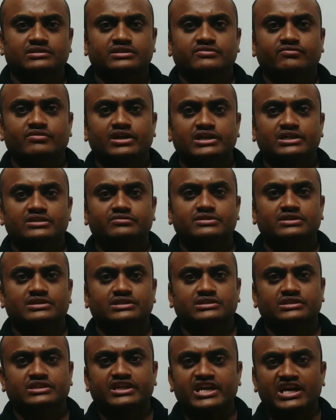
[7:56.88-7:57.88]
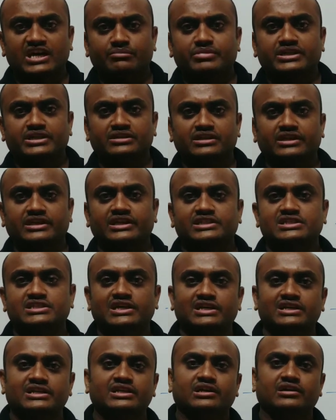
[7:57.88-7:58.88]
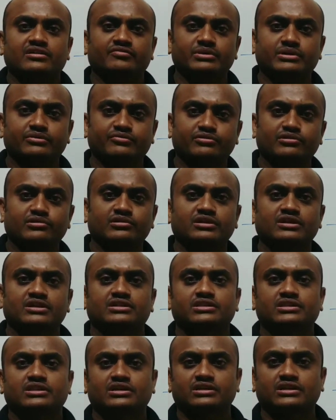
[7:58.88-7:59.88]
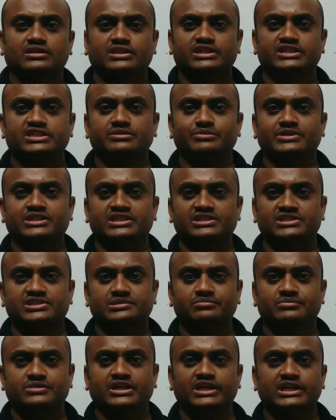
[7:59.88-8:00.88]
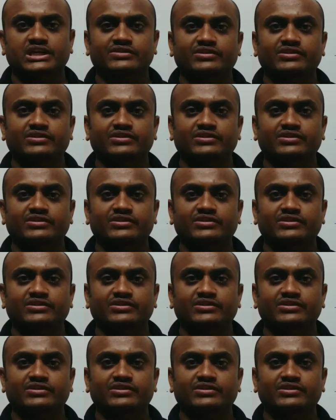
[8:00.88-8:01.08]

that happened exactly before 30 minutes or